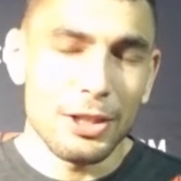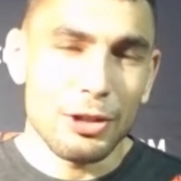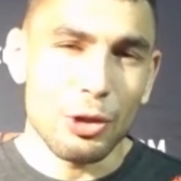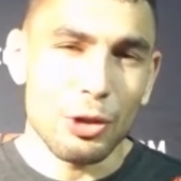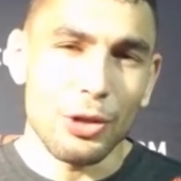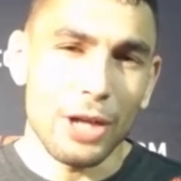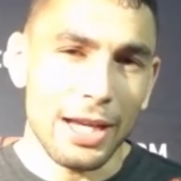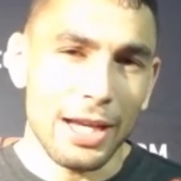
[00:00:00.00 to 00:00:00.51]

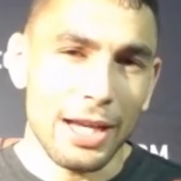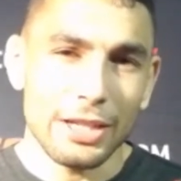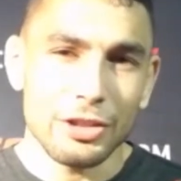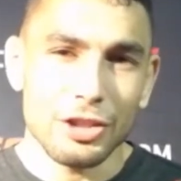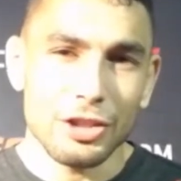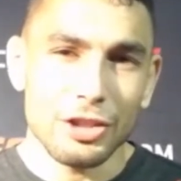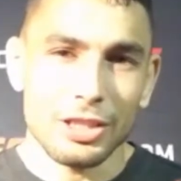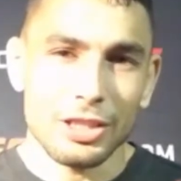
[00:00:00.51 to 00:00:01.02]
so I
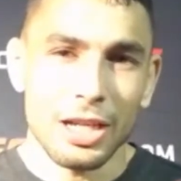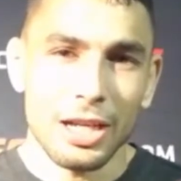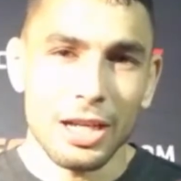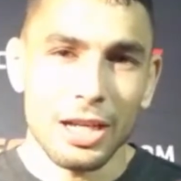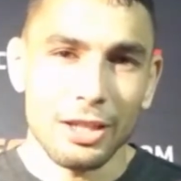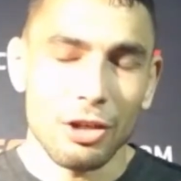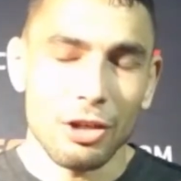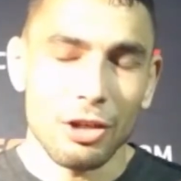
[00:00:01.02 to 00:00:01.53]
kind of just,
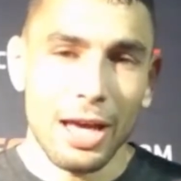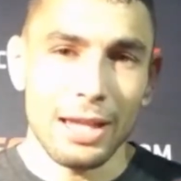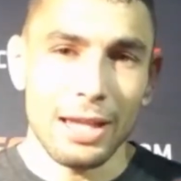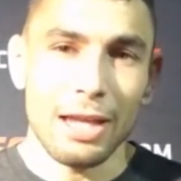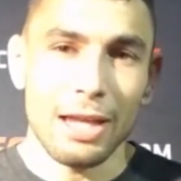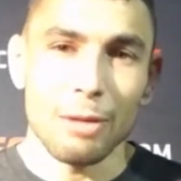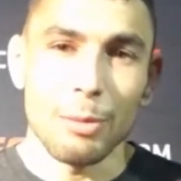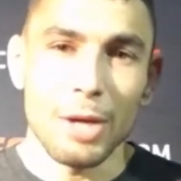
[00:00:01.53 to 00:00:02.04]
uh, you know,
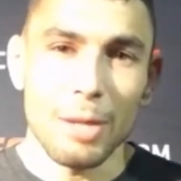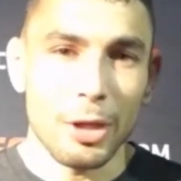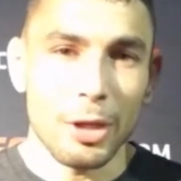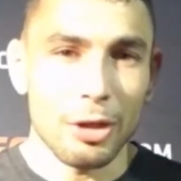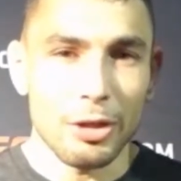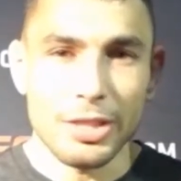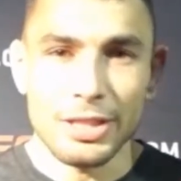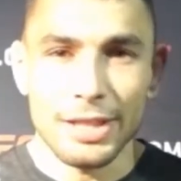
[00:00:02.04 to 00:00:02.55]
let him
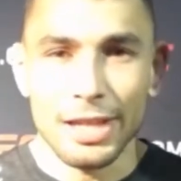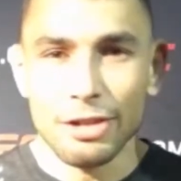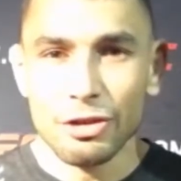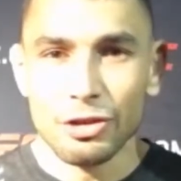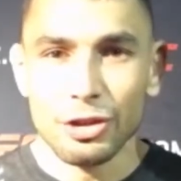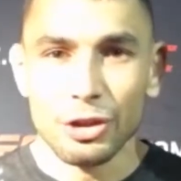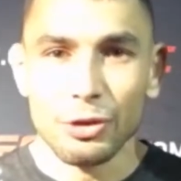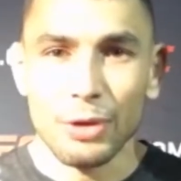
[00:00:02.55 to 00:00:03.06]
up. I know he's
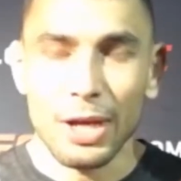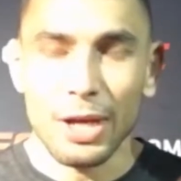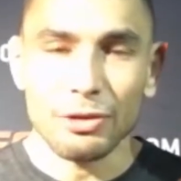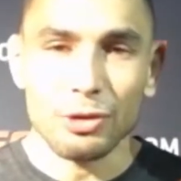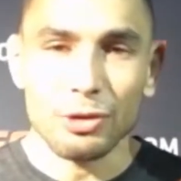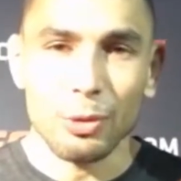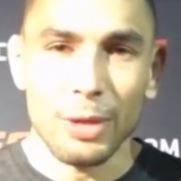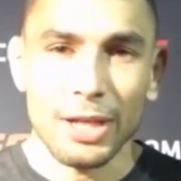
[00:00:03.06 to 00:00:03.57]
dangerous on the
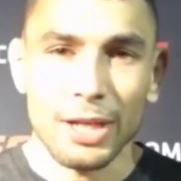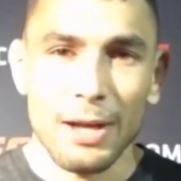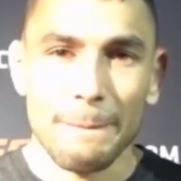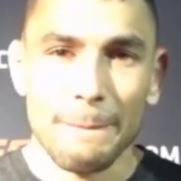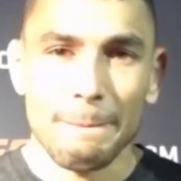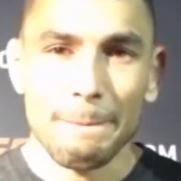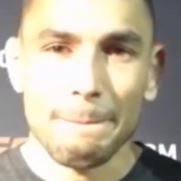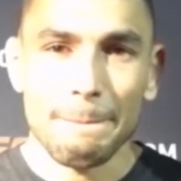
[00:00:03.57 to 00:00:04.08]
ground, so why
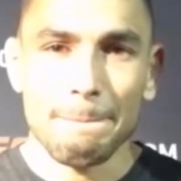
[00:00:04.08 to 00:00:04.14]
not?